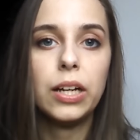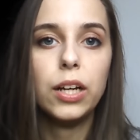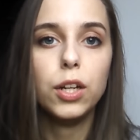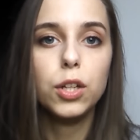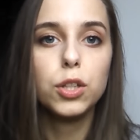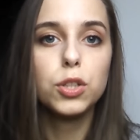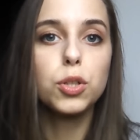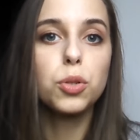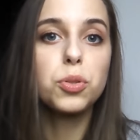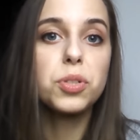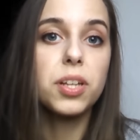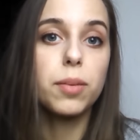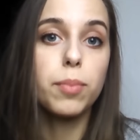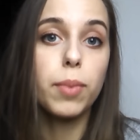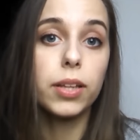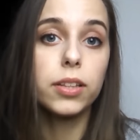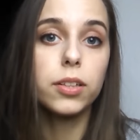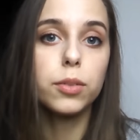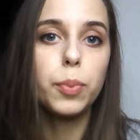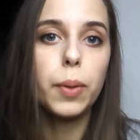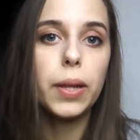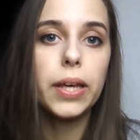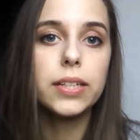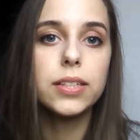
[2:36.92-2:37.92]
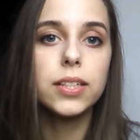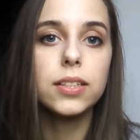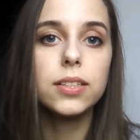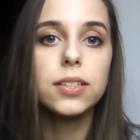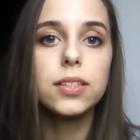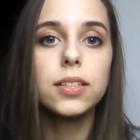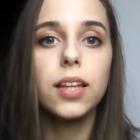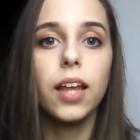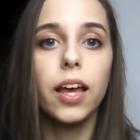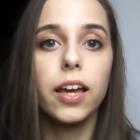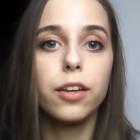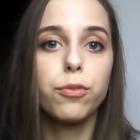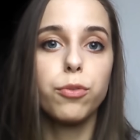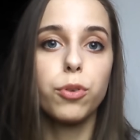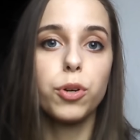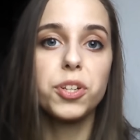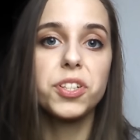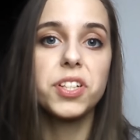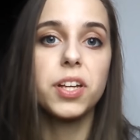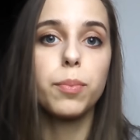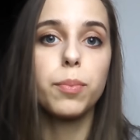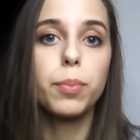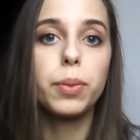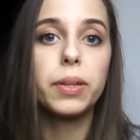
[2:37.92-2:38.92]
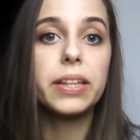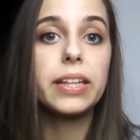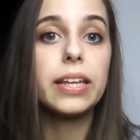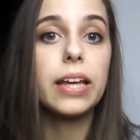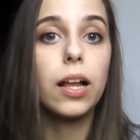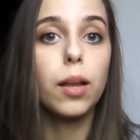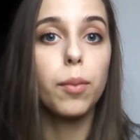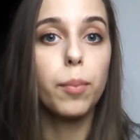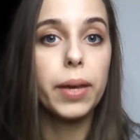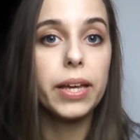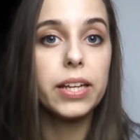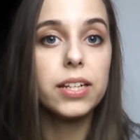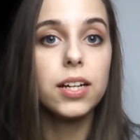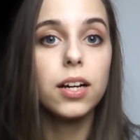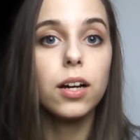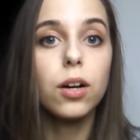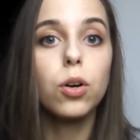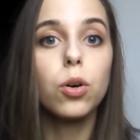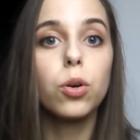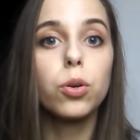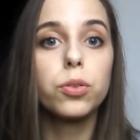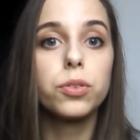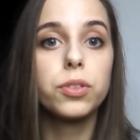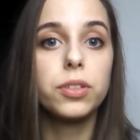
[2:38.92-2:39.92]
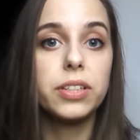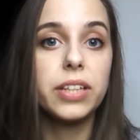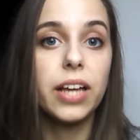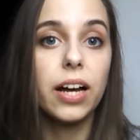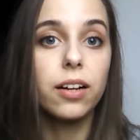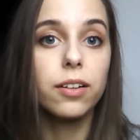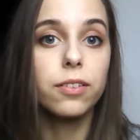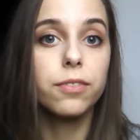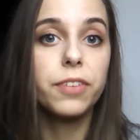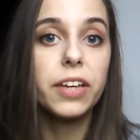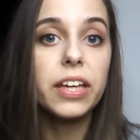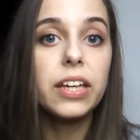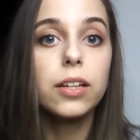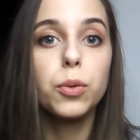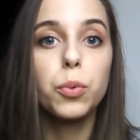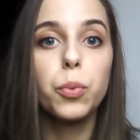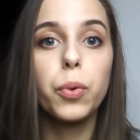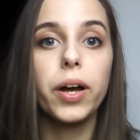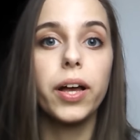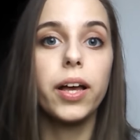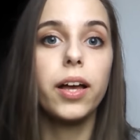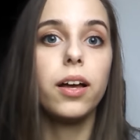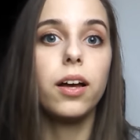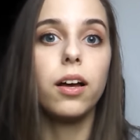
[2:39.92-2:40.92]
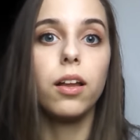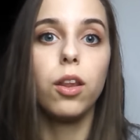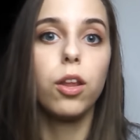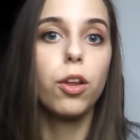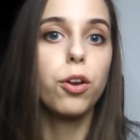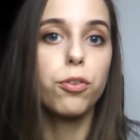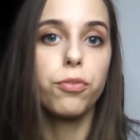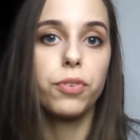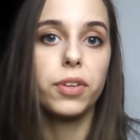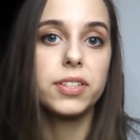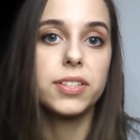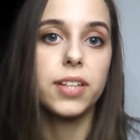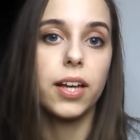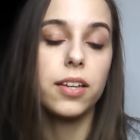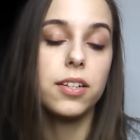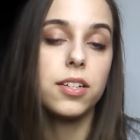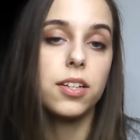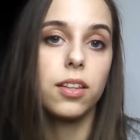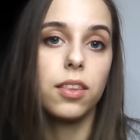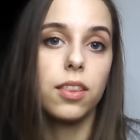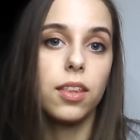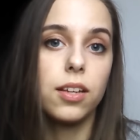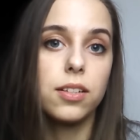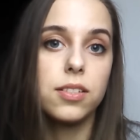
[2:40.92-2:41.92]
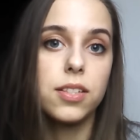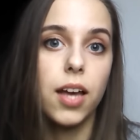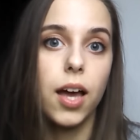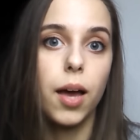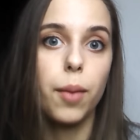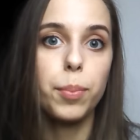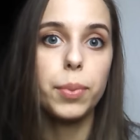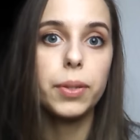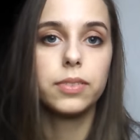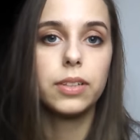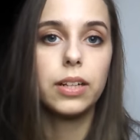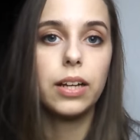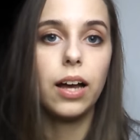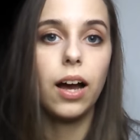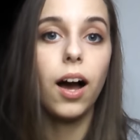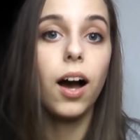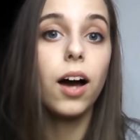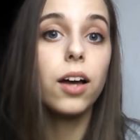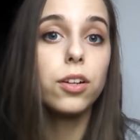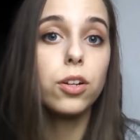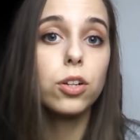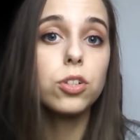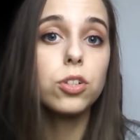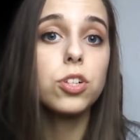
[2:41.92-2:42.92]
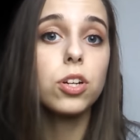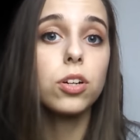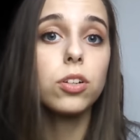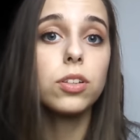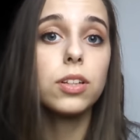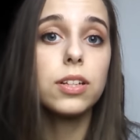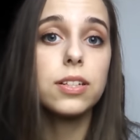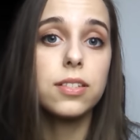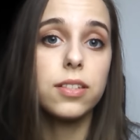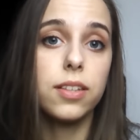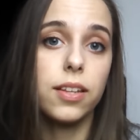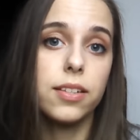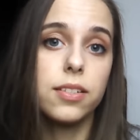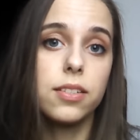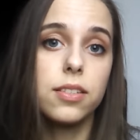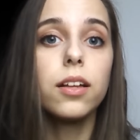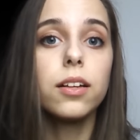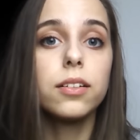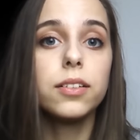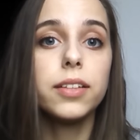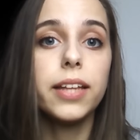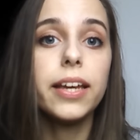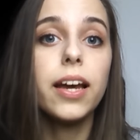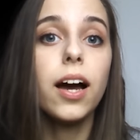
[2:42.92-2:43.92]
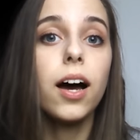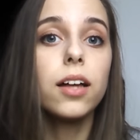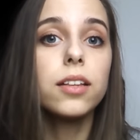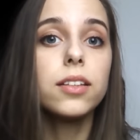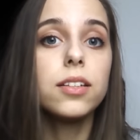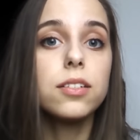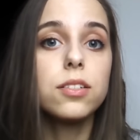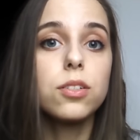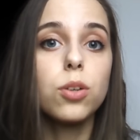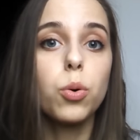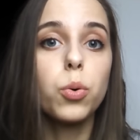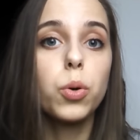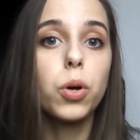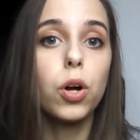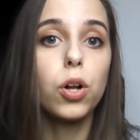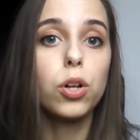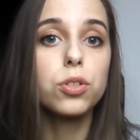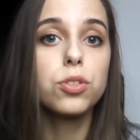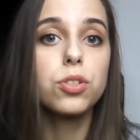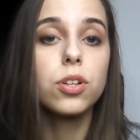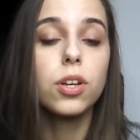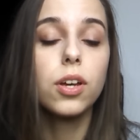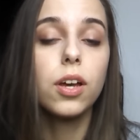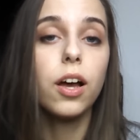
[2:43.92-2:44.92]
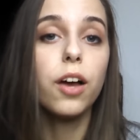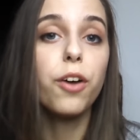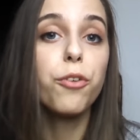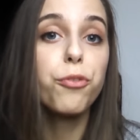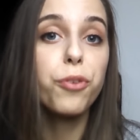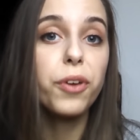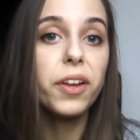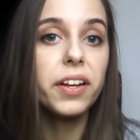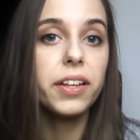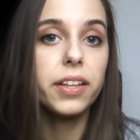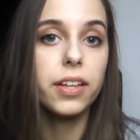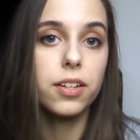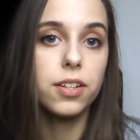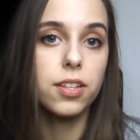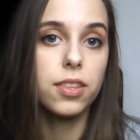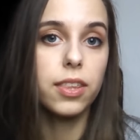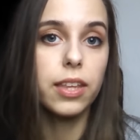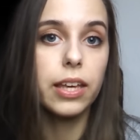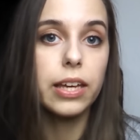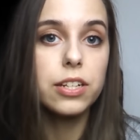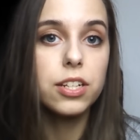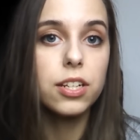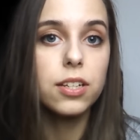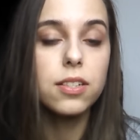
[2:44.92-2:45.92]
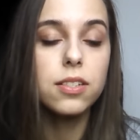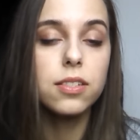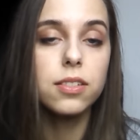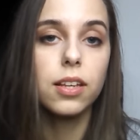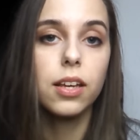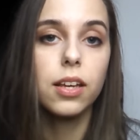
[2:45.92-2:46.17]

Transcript: So some other places, like for example the Almeida or the Young Vic, where a lot of exciting things happen, are not on this list. They are the so-called affiliate theatres,